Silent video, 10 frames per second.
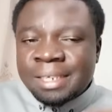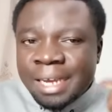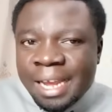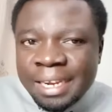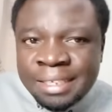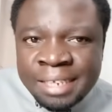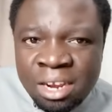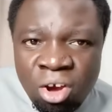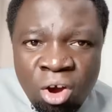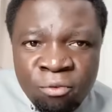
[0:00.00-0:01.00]
Instead
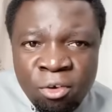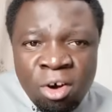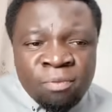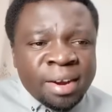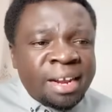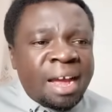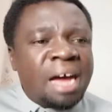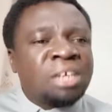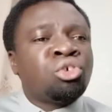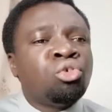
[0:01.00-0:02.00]
of offering
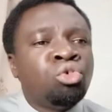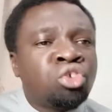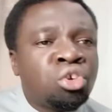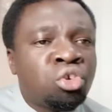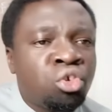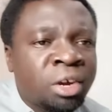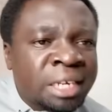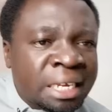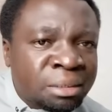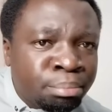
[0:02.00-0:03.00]
a solution to
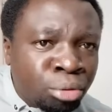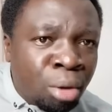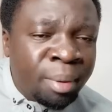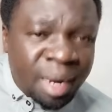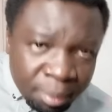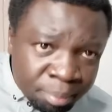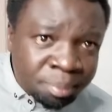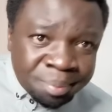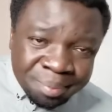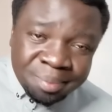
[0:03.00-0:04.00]
doctors' problem